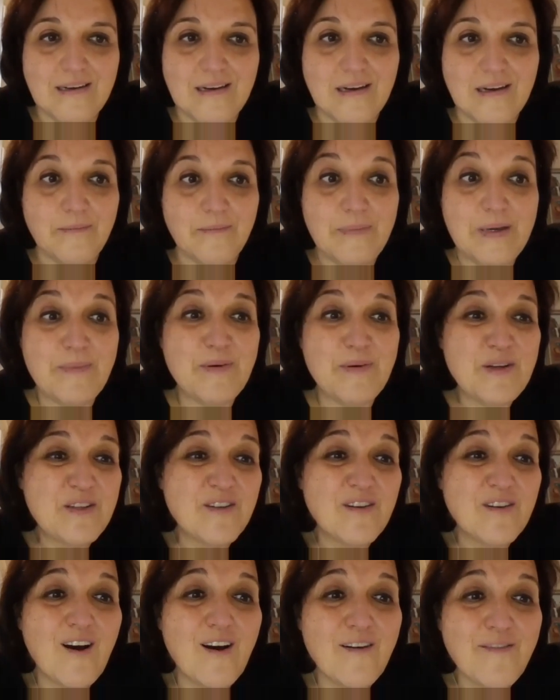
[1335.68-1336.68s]
You know? People used
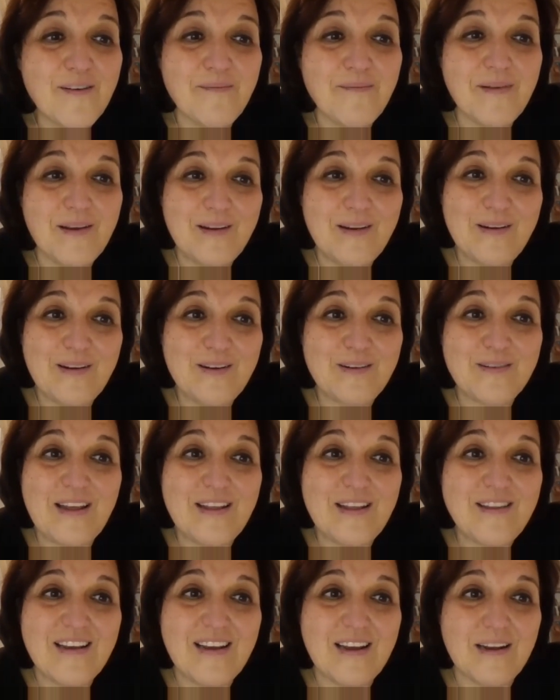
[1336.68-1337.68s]
to laugh and
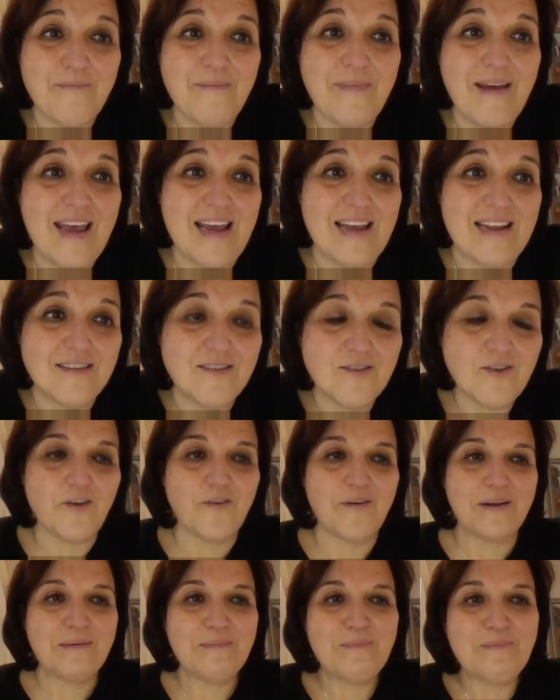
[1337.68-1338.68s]
they think I'm mad.
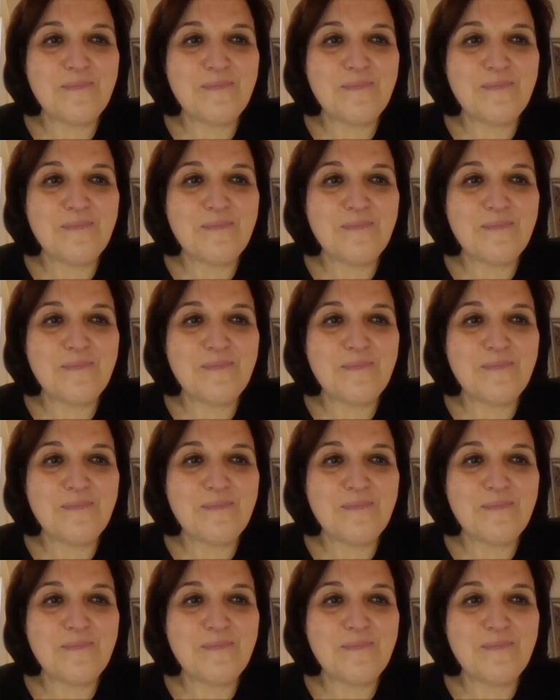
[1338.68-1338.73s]
Sorry.